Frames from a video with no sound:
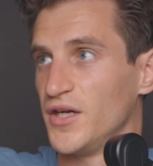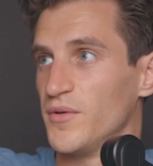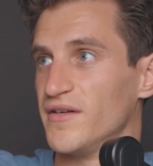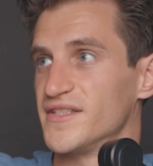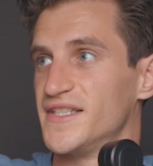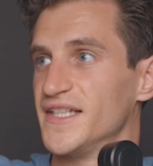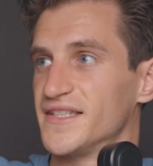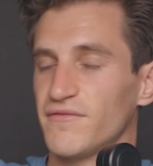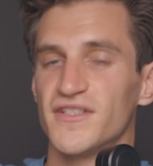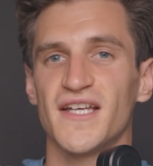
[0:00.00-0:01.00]
Whereas
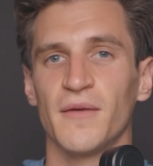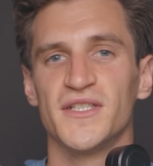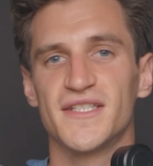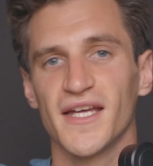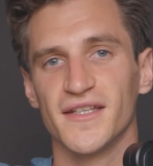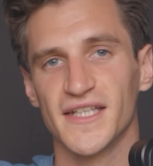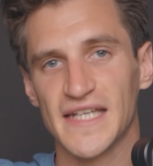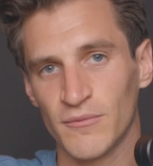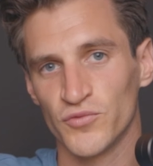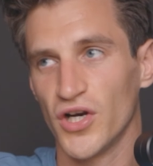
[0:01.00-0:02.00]
this, every time you take the
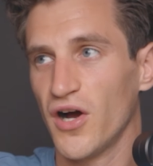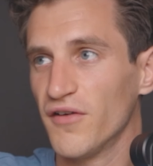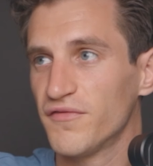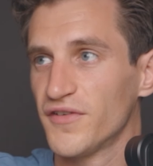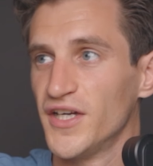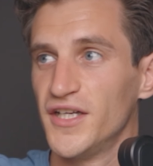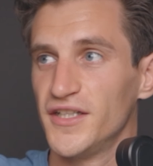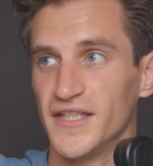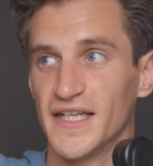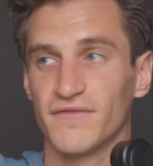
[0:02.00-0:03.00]
camera off,
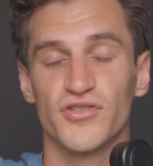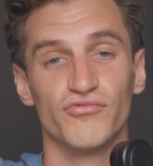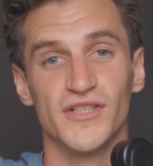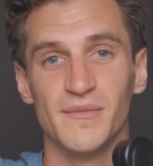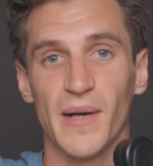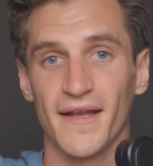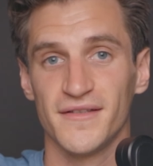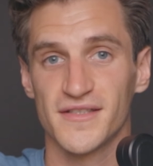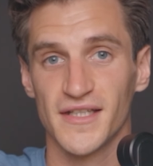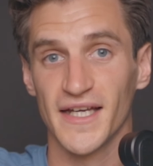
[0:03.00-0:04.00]
you're gonna have to
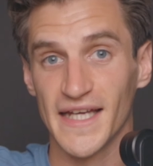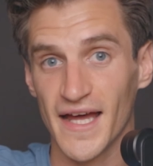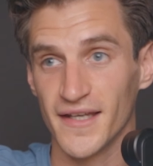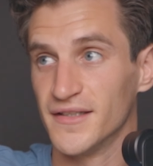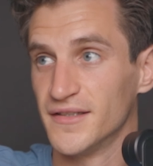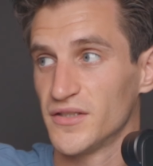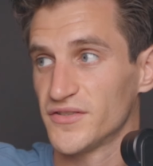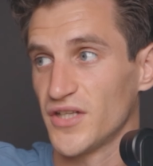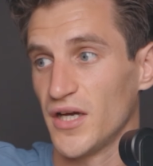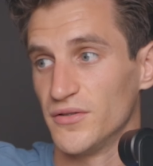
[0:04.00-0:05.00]
rebalance it again.
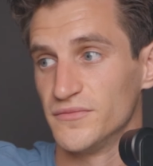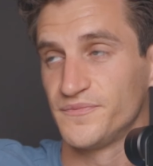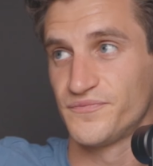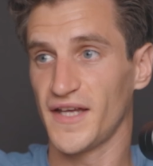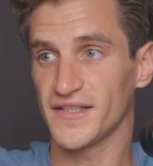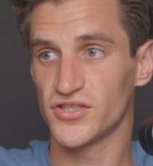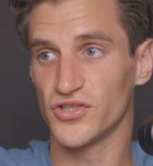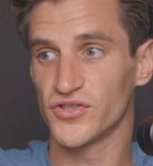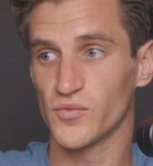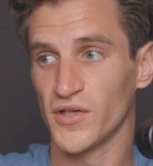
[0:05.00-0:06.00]
So that's
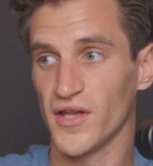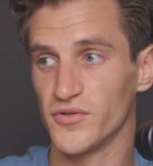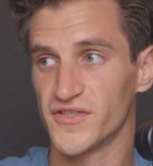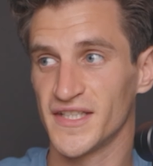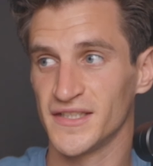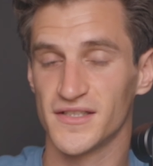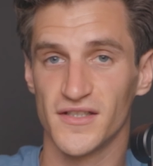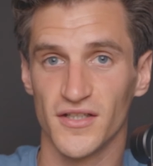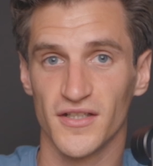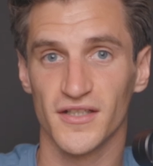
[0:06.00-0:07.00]
just one of those things
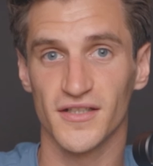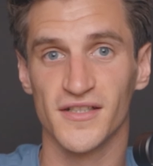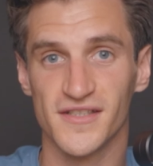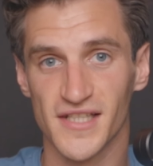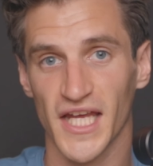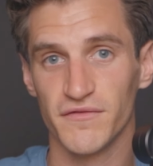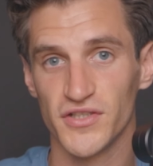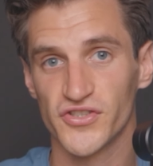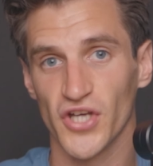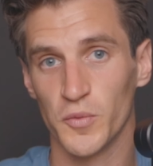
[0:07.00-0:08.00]
that can save
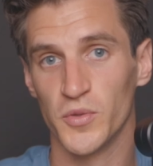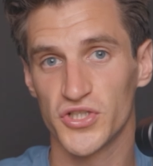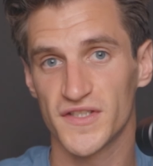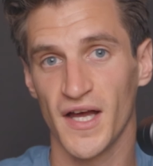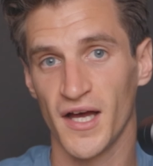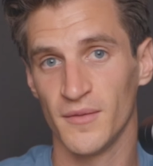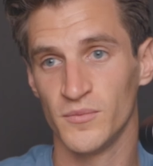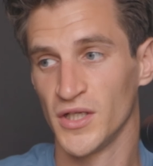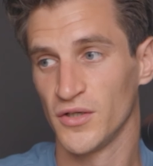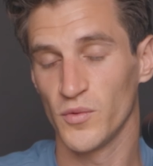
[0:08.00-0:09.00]
you so much
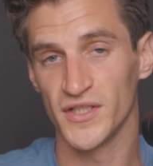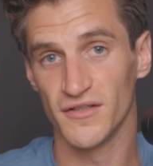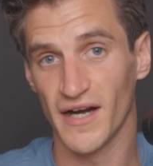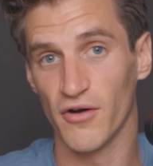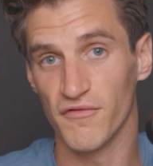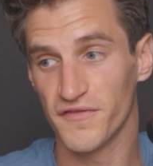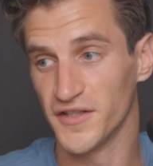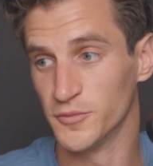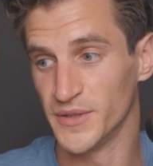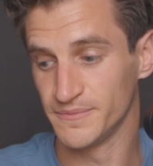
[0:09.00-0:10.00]
time when you're out
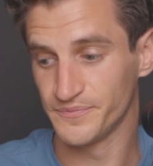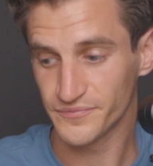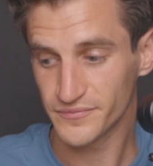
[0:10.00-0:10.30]
filming.